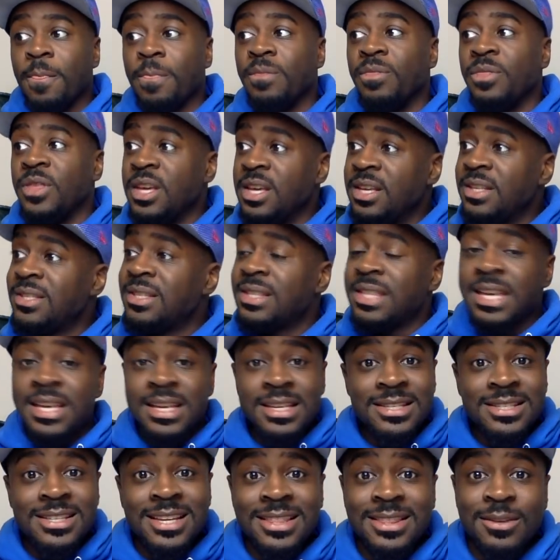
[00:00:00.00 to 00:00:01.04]
these
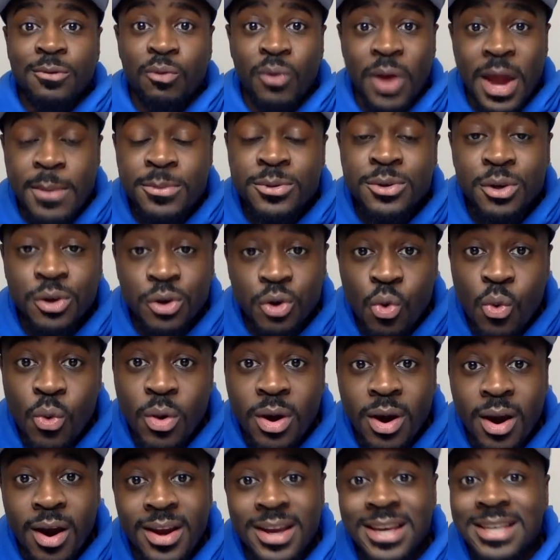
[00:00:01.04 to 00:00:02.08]
things that the Rams are
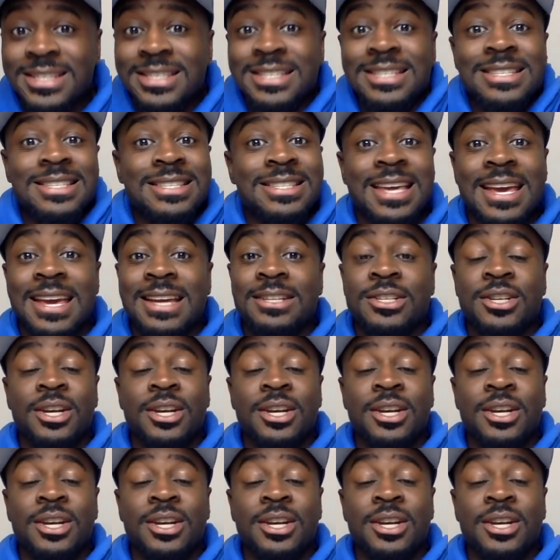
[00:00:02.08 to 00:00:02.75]
doing is insane.